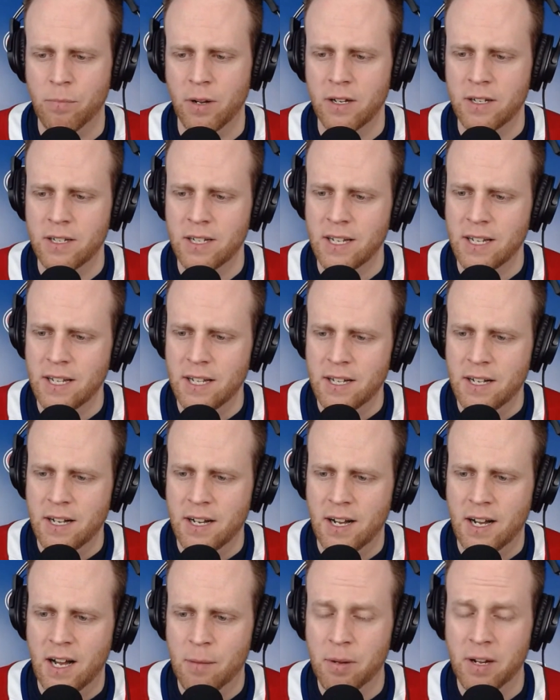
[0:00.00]

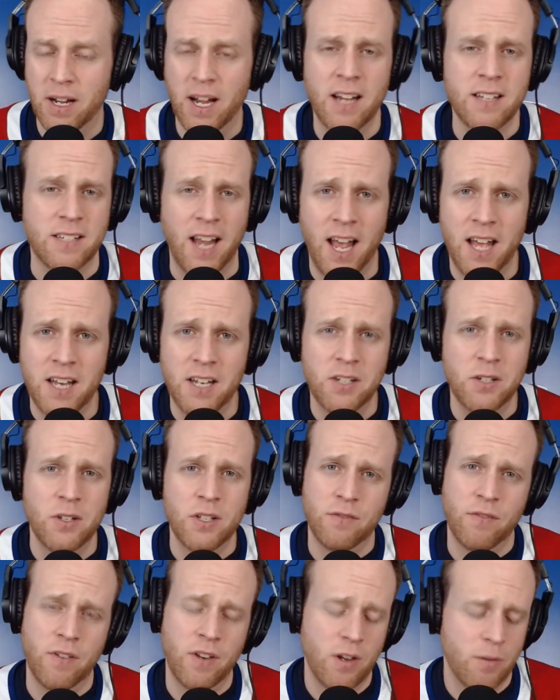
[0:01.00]
But guys, I had to do
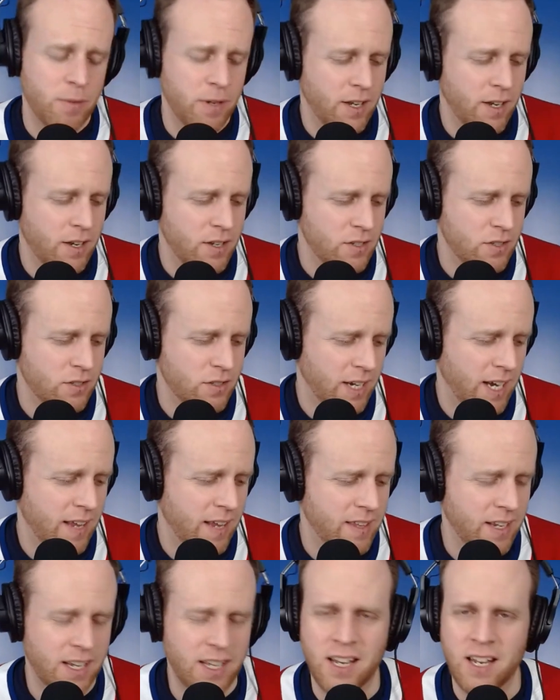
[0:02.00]
this video because
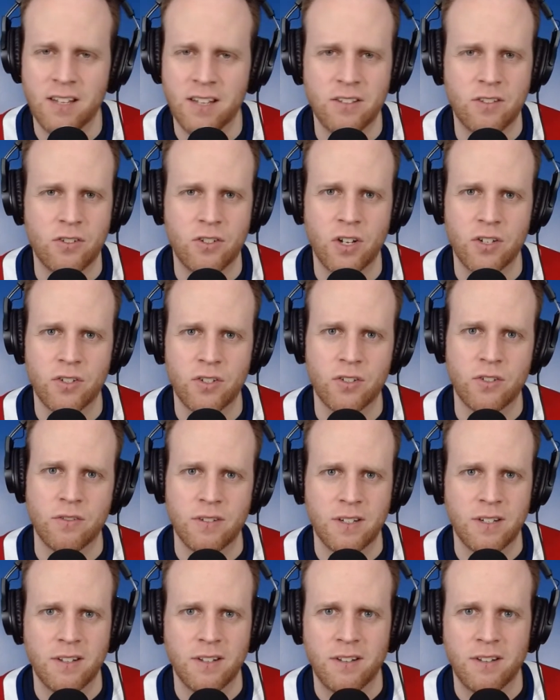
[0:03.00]
again, the Canadiens just